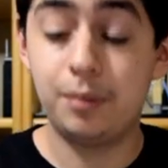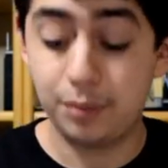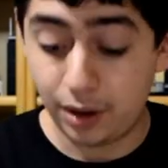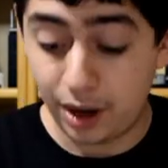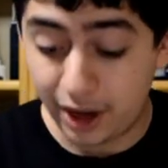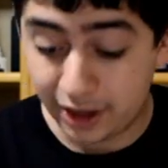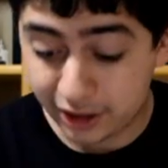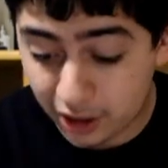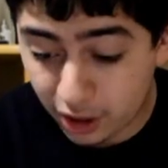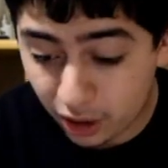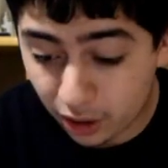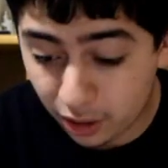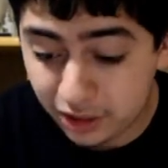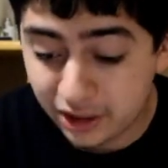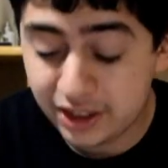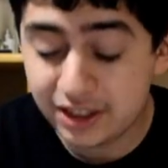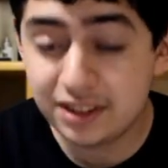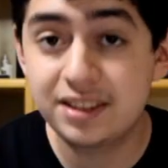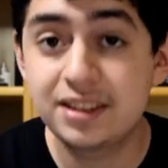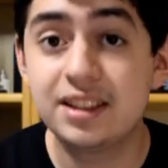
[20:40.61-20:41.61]
I call
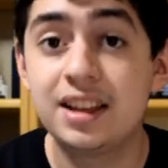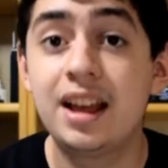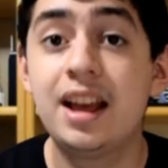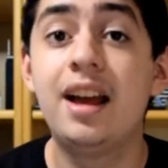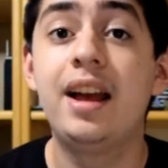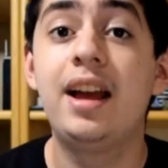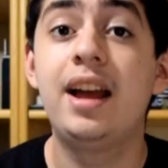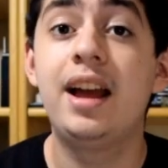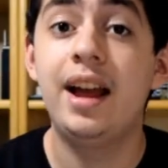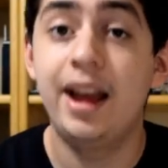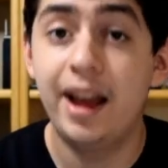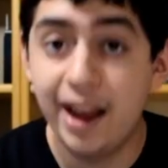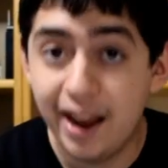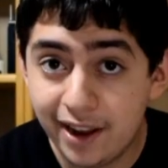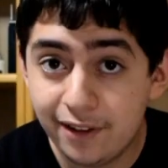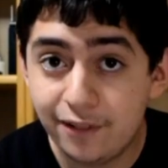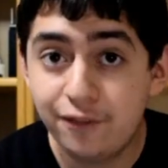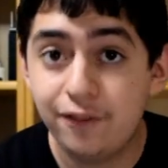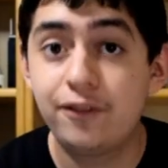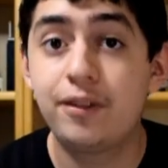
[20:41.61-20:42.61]
it
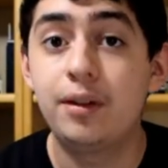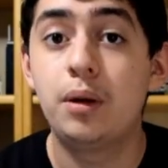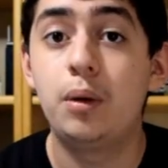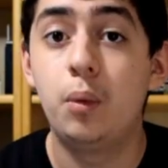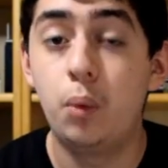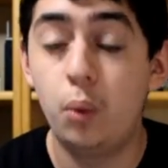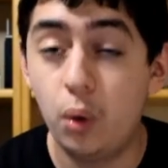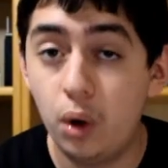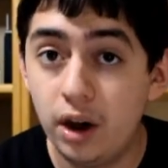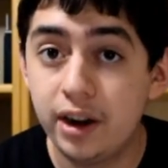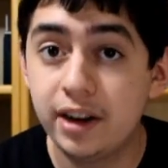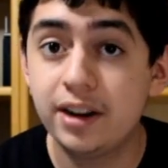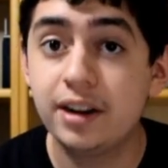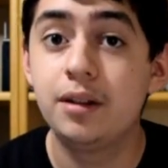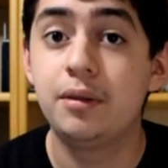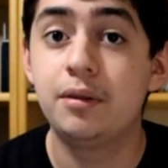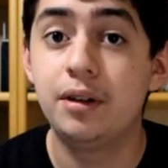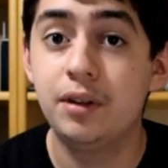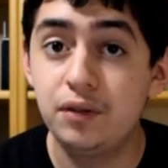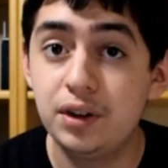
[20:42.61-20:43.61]
F1
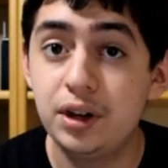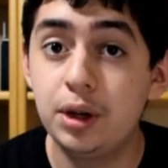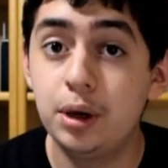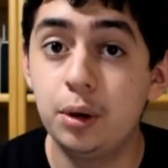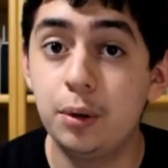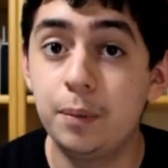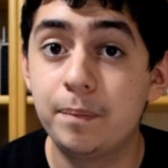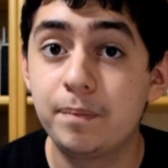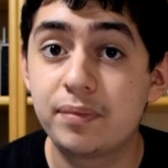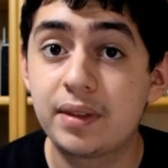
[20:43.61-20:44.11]
Review.